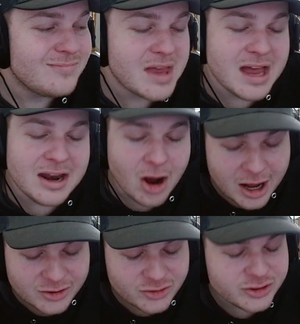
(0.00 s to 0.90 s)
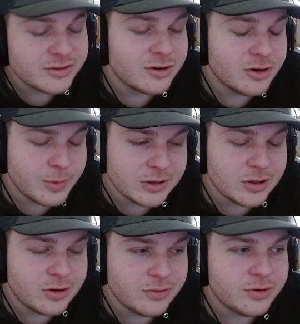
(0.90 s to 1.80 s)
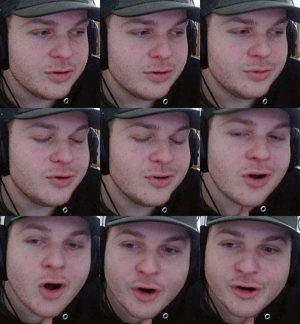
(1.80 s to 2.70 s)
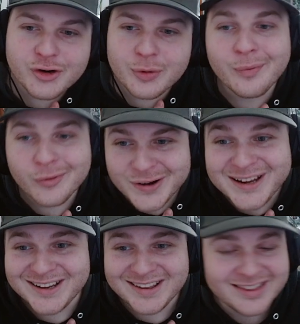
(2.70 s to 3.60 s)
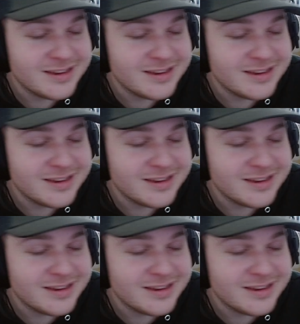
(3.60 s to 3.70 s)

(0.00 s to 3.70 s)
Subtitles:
And oxygen's gonna be low too, so it's harder to breathe.